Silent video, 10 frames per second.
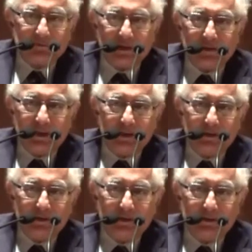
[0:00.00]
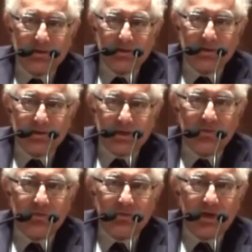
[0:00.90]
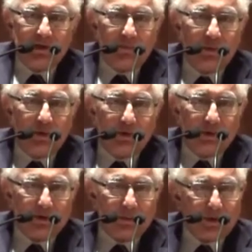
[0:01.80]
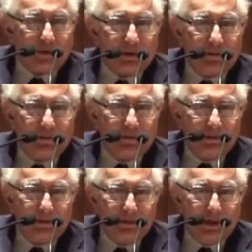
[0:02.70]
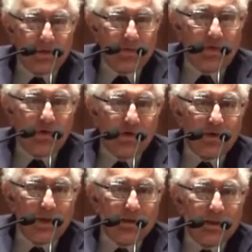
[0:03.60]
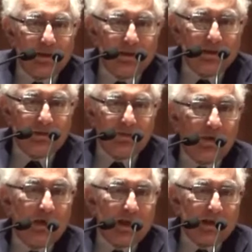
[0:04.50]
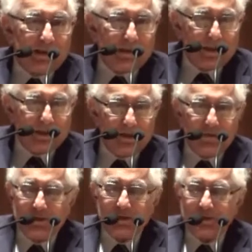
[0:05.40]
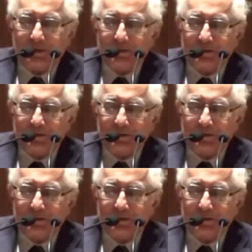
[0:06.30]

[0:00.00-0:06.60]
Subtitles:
and then if the report is positive, it will be followed by the full accreditation visit.